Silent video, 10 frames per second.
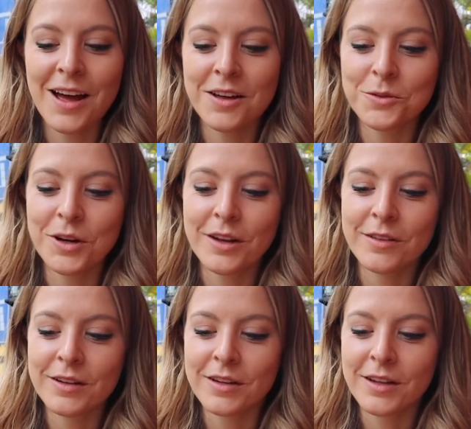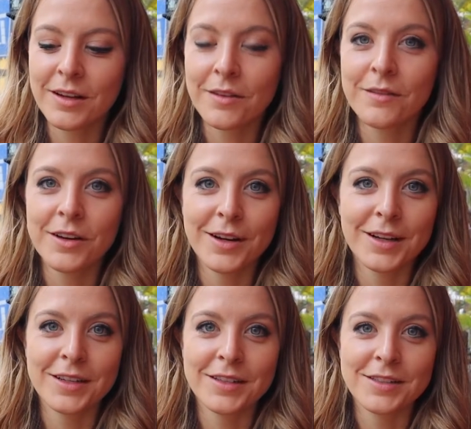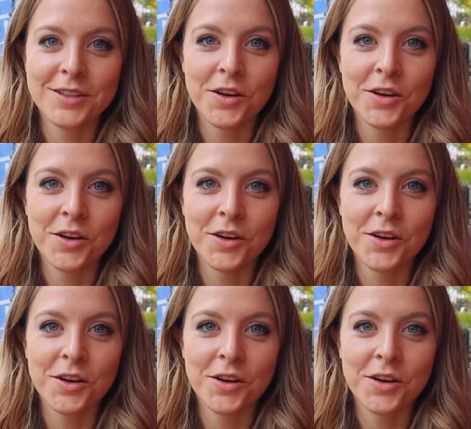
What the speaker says: And we're having a very nice